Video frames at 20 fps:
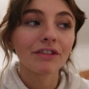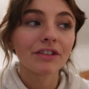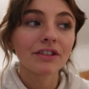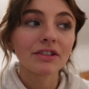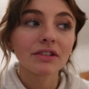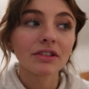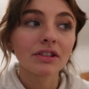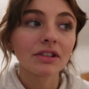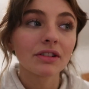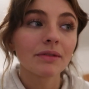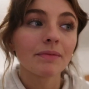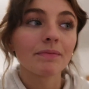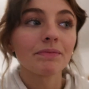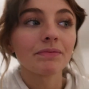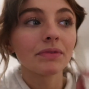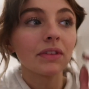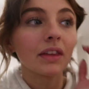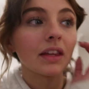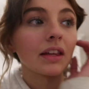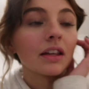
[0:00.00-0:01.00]
and just
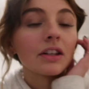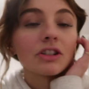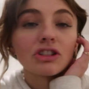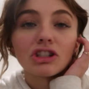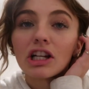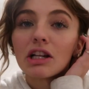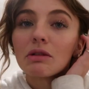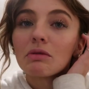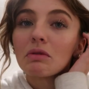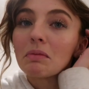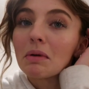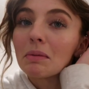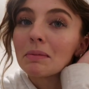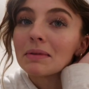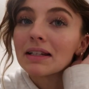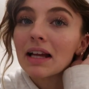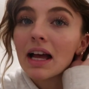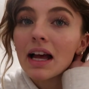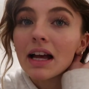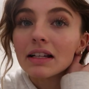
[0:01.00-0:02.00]
chilling with Mum
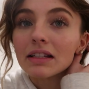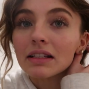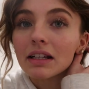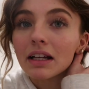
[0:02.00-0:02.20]
and Dad.